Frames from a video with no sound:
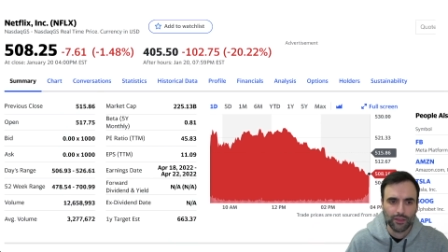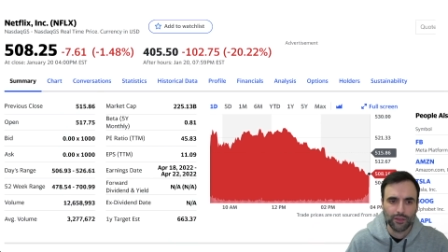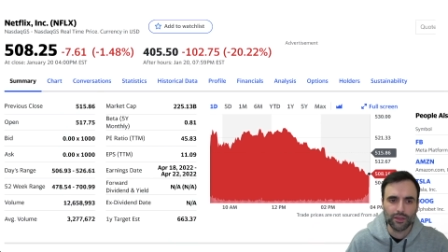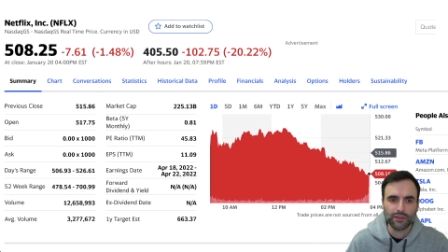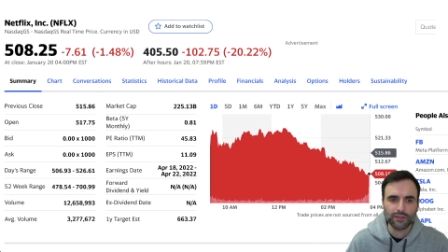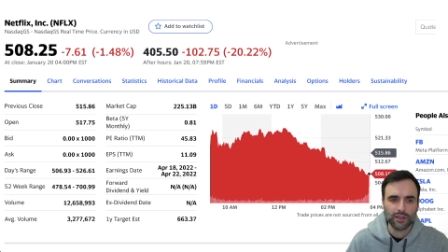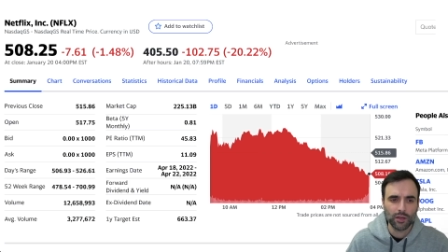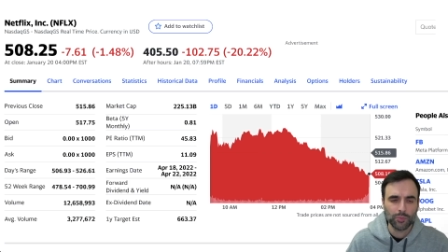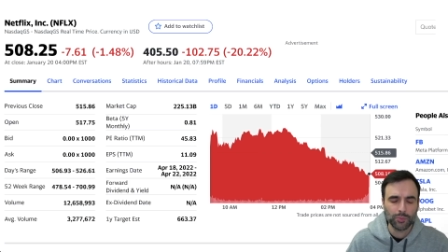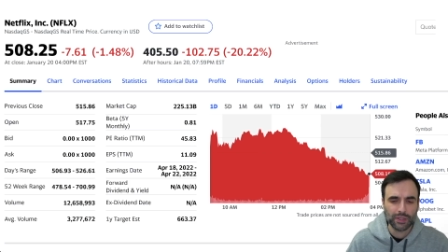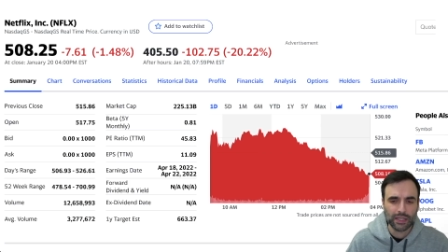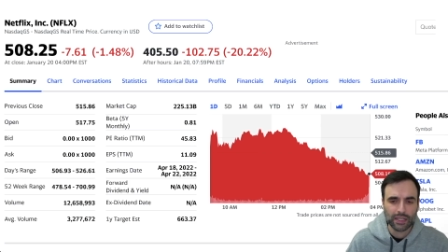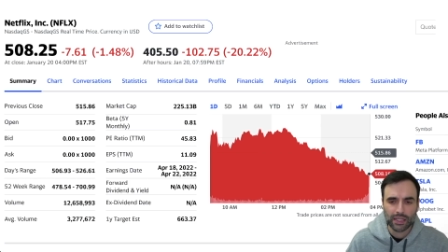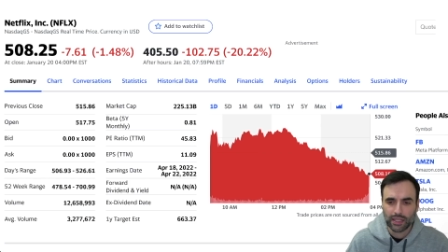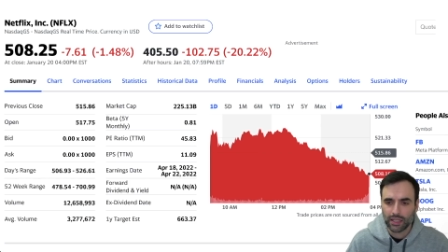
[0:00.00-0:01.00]
this
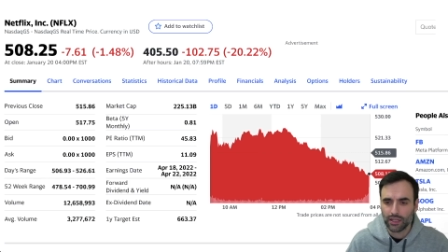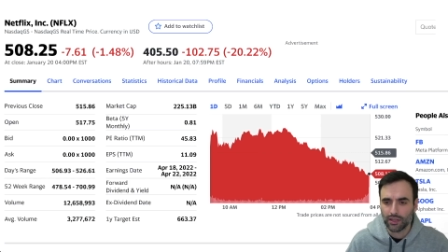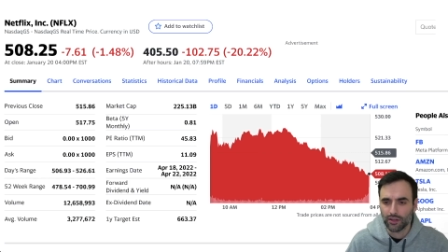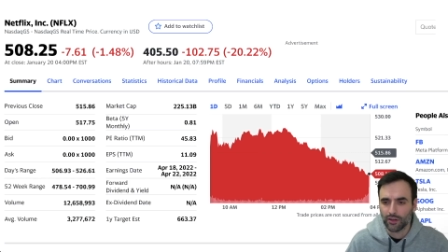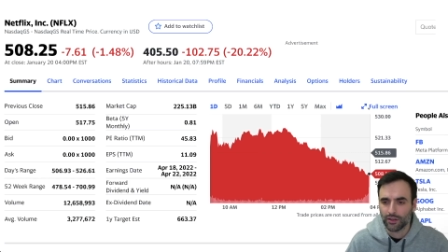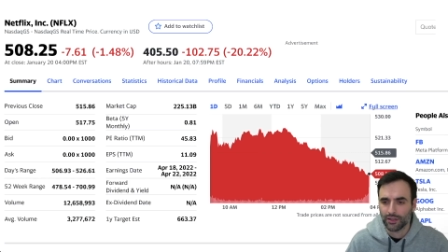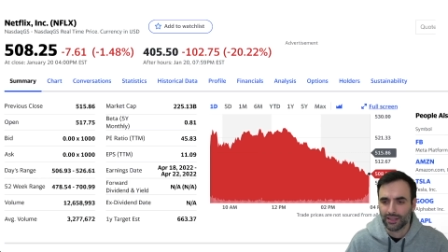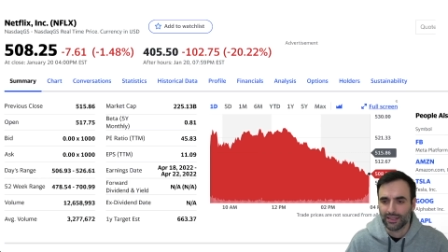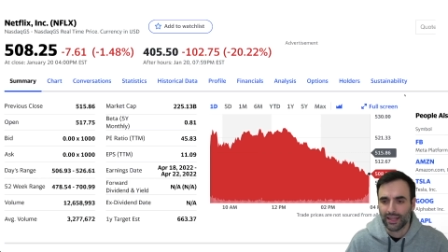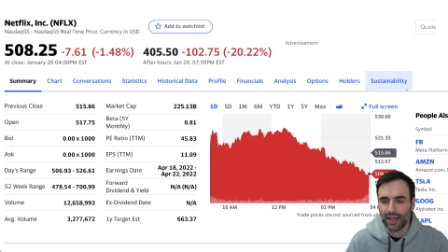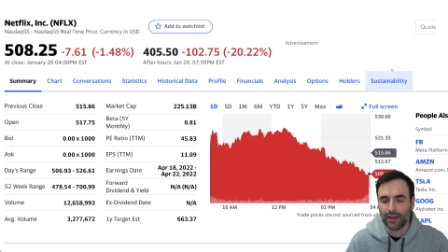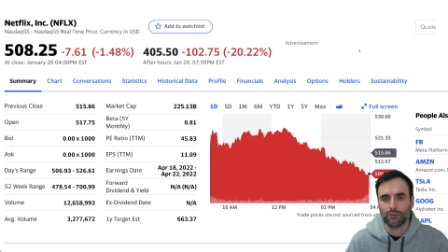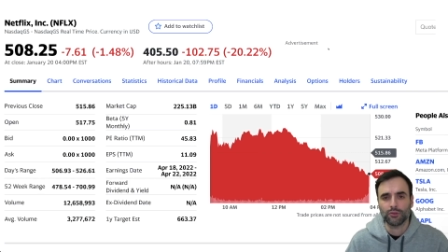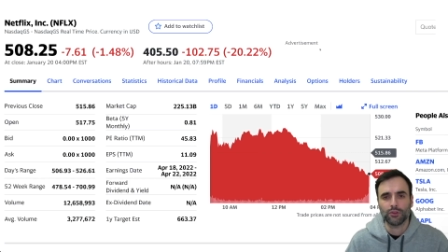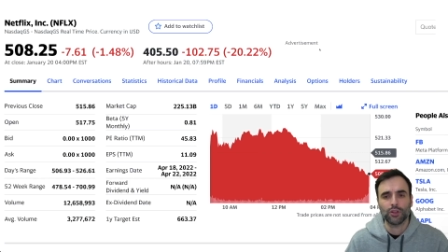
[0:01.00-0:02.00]
company here
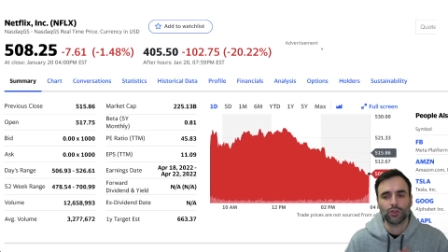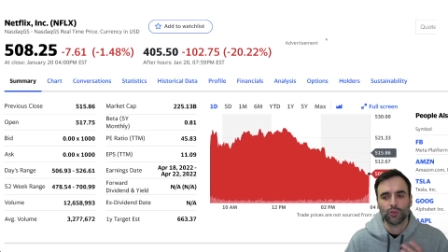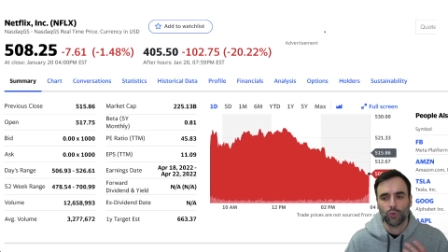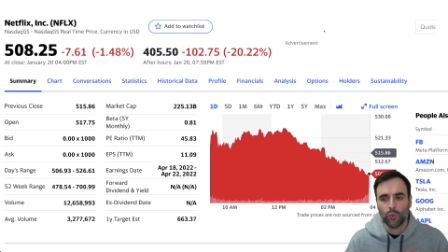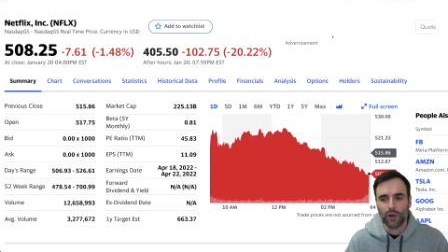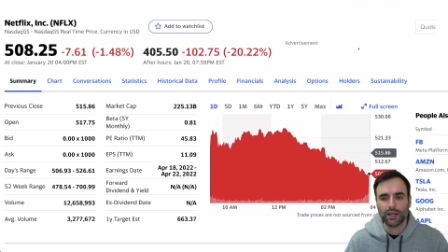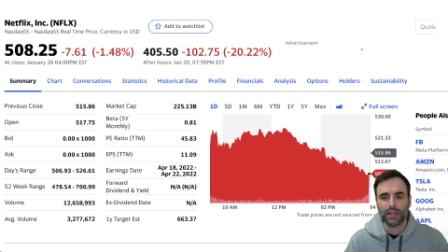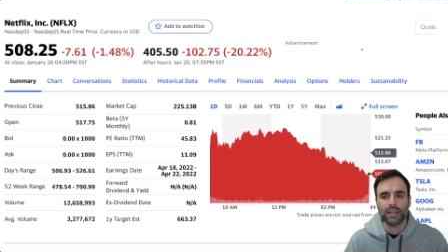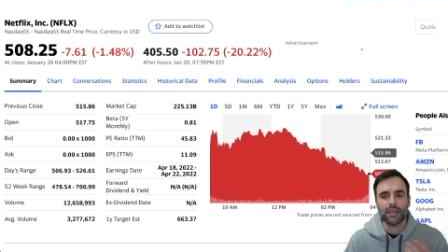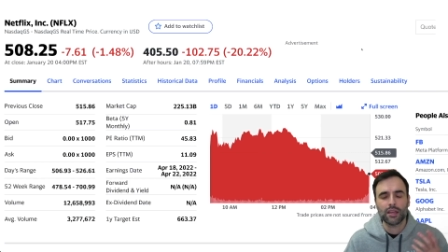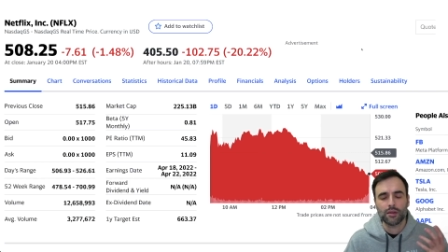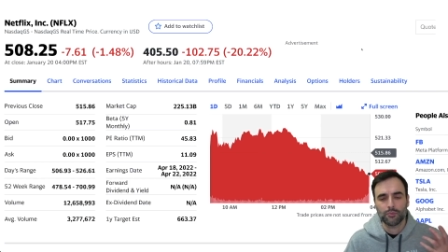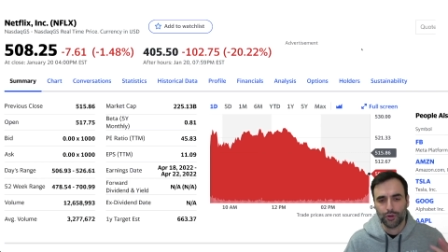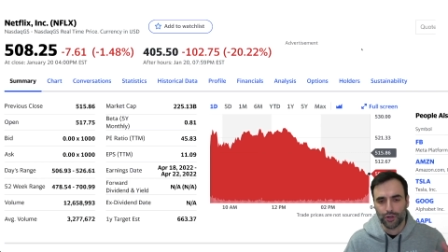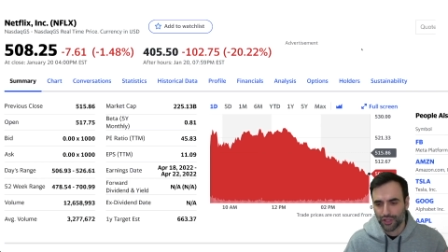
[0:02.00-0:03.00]
down
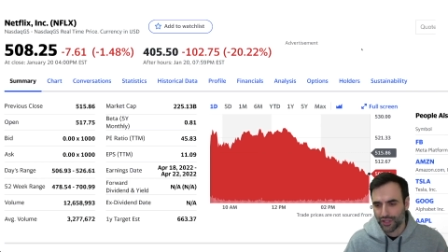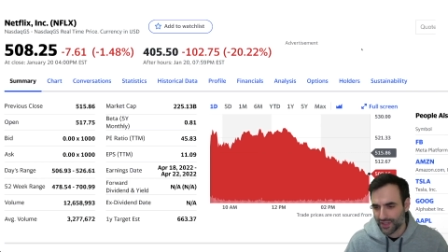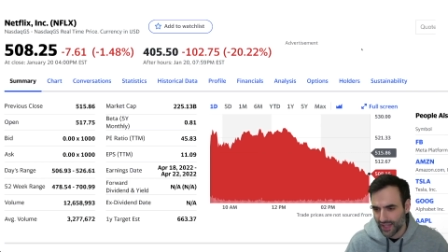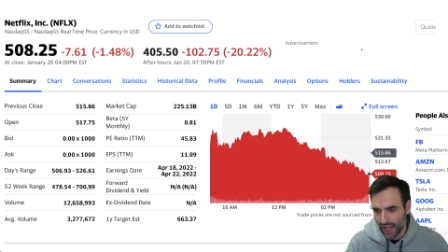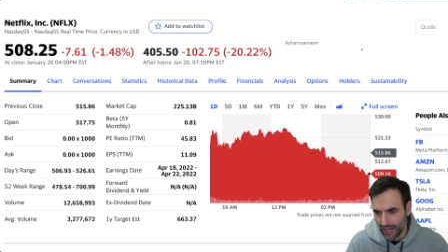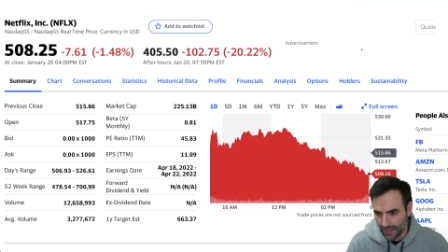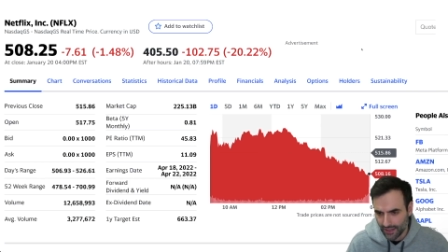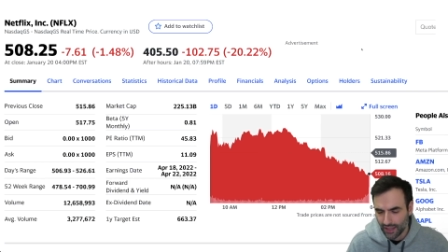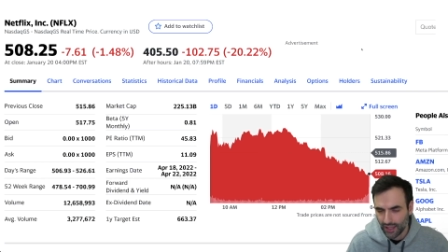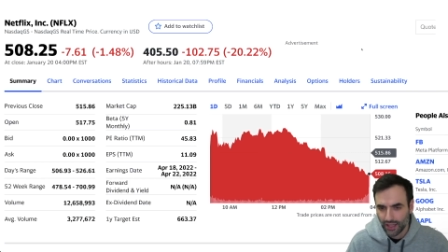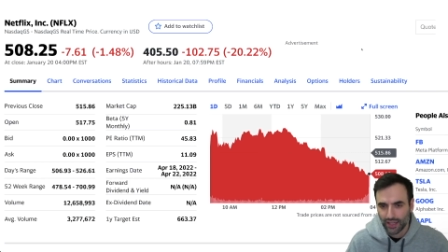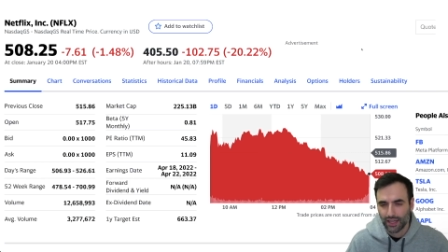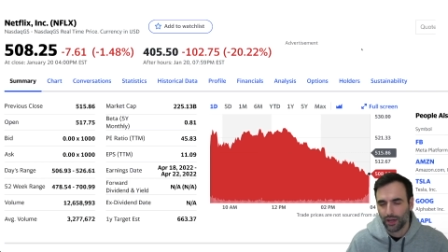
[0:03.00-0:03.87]
20%.